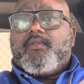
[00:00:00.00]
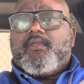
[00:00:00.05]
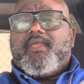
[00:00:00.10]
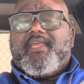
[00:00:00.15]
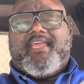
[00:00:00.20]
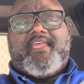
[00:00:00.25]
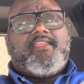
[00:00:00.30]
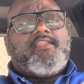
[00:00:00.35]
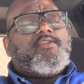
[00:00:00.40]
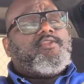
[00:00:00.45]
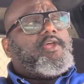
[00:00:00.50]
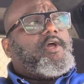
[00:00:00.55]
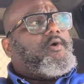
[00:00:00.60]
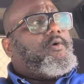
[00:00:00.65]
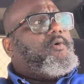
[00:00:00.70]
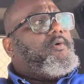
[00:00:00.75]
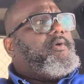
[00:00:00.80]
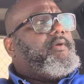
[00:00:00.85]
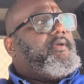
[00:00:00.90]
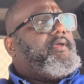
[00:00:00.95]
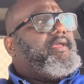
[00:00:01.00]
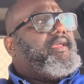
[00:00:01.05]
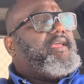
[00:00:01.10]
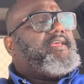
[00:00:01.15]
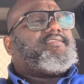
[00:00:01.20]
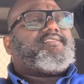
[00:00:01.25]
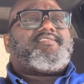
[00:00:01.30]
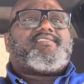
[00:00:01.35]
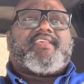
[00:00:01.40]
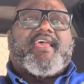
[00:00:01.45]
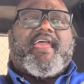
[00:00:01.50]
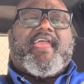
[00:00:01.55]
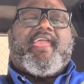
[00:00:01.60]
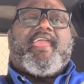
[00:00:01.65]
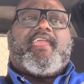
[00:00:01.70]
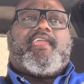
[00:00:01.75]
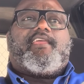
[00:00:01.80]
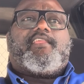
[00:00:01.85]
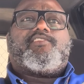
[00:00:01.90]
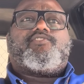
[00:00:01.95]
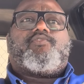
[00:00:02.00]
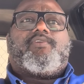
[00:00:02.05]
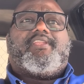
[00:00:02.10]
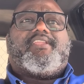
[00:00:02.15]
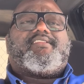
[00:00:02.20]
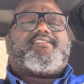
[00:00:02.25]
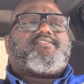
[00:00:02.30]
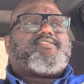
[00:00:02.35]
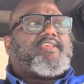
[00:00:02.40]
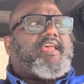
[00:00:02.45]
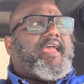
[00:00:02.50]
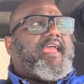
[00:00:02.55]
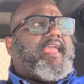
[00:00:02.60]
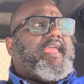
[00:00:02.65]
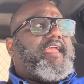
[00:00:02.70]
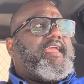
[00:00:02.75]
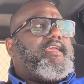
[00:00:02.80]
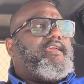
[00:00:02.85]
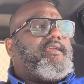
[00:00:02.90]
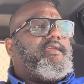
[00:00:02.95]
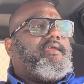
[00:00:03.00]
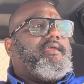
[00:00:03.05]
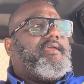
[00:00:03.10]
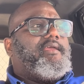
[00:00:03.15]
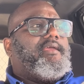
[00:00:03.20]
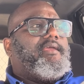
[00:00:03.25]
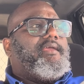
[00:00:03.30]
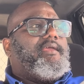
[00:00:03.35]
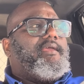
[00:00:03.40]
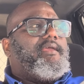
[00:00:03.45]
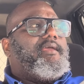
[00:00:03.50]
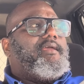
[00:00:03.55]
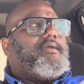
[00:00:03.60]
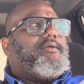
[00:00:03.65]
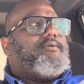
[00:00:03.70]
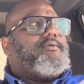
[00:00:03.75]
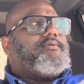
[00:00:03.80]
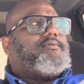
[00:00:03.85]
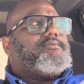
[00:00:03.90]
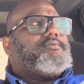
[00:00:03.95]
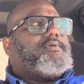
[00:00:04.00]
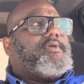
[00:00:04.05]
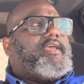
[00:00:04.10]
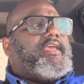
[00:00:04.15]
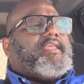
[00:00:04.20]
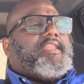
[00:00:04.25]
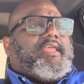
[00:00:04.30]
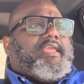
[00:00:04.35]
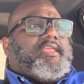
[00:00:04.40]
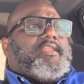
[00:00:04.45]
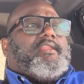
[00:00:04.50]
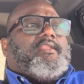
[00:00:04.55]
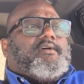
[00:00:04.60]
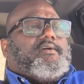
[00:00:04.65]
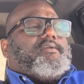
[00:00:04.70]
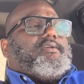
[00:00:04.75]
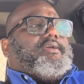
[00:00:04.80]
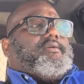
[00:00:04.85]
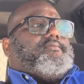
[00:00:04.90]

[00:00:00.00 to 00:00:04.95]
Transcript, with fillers: And you know, it's sad. It's really sad. And, and look,